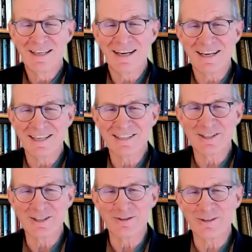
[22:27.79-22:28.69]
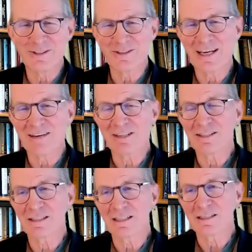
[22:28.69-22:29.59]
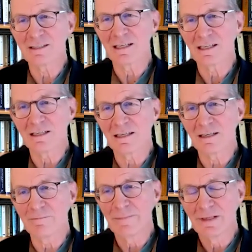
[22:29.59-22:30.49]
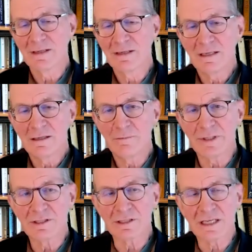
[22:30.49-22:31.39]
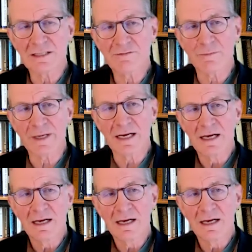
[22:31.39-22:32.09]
to have these things be successful. But